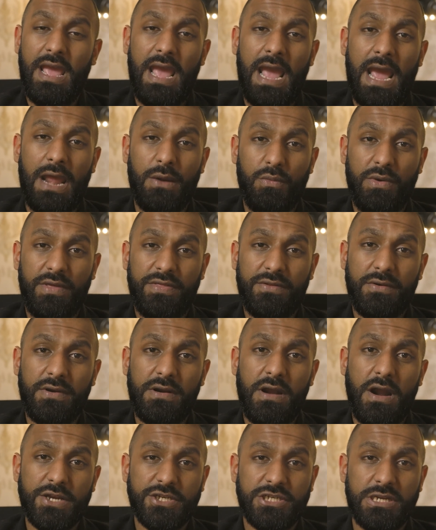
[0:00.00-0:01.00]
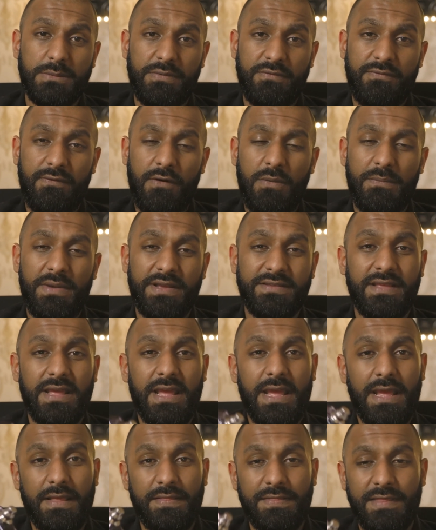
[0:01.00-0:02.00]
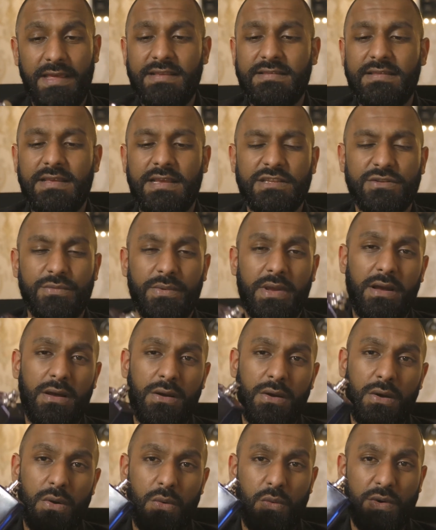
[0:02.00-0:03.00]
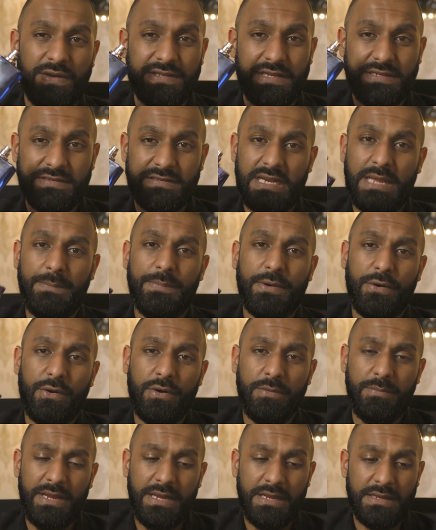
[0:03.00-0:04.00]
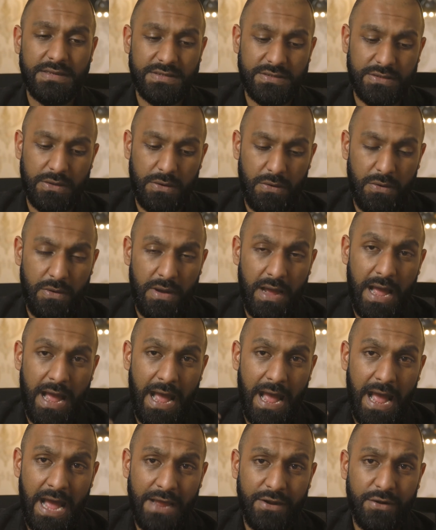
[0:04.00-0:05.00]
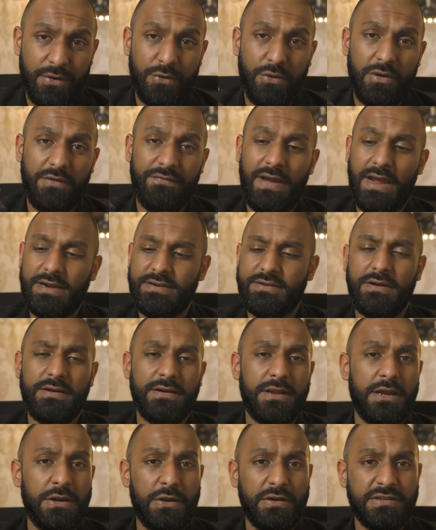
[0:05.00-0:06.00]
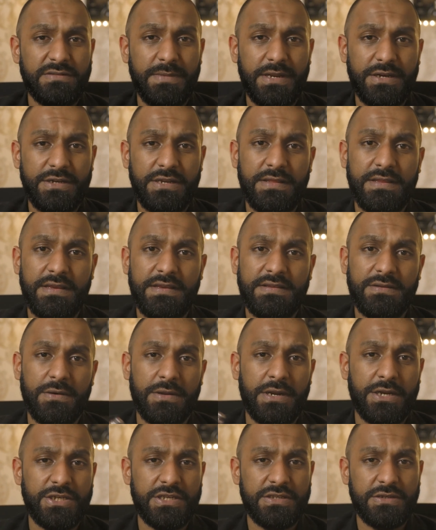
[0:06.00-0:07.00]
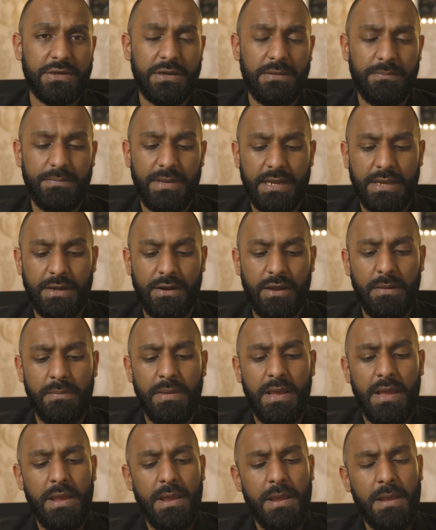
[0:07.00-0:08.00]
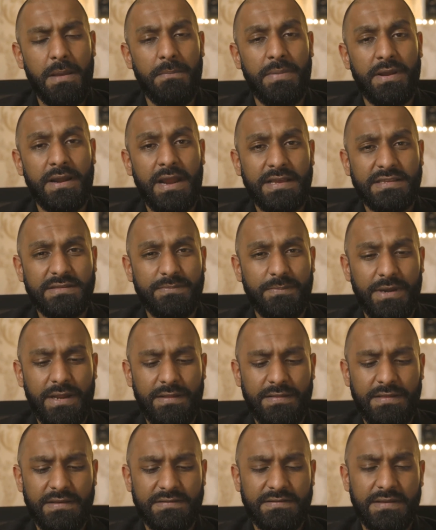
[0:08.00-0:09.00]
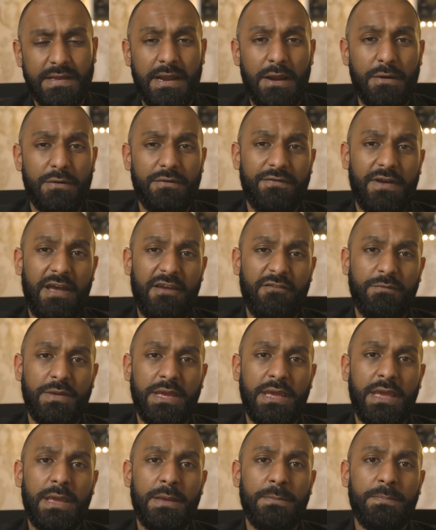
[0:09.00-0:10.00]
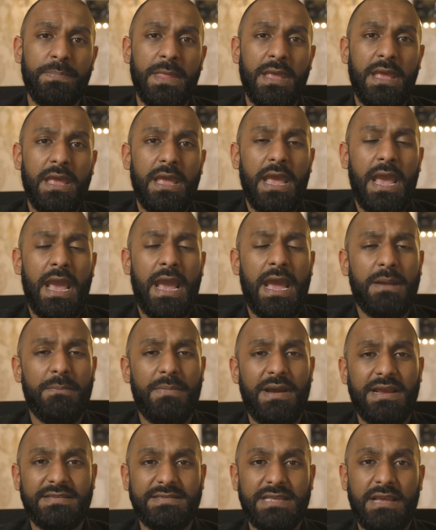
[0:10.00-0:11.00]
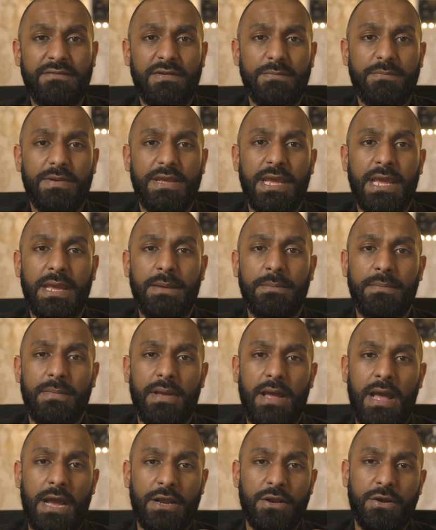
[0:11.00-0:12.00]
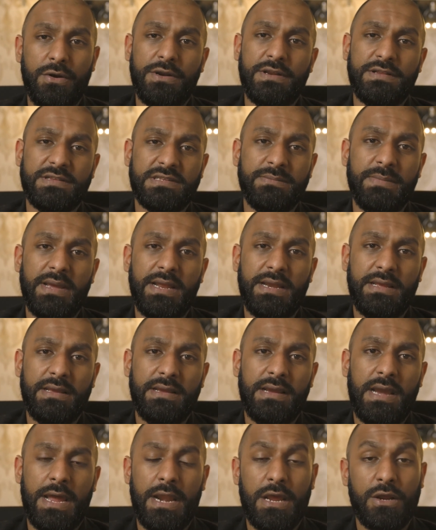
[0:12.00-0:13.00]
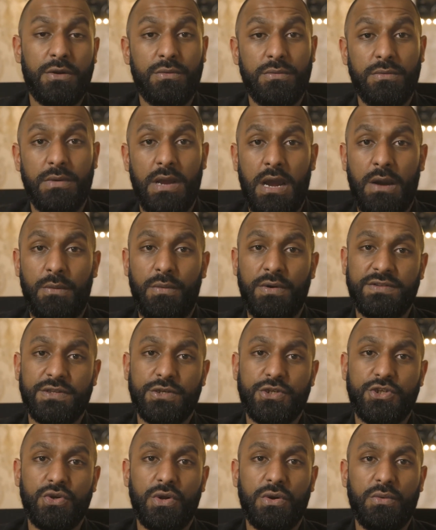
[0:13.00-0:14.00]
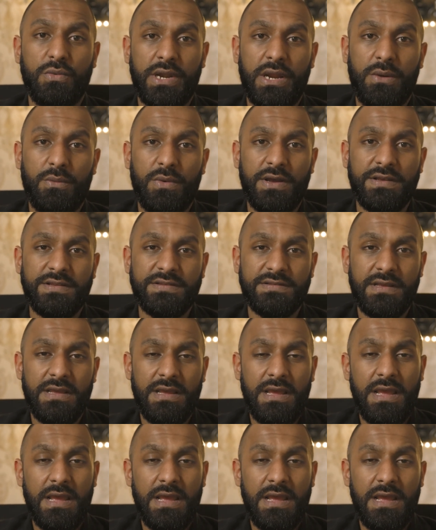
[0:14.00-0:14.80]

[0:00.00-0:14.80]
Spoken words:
And with regards to performance, this as well was a sleeper on me. So I don't know if I turned anosmic to this or I just couldn't pick it up, but I sprayed this around 5 p.m. and by 7 p.m. I couldn't smell it, and I wasn't sure what it was.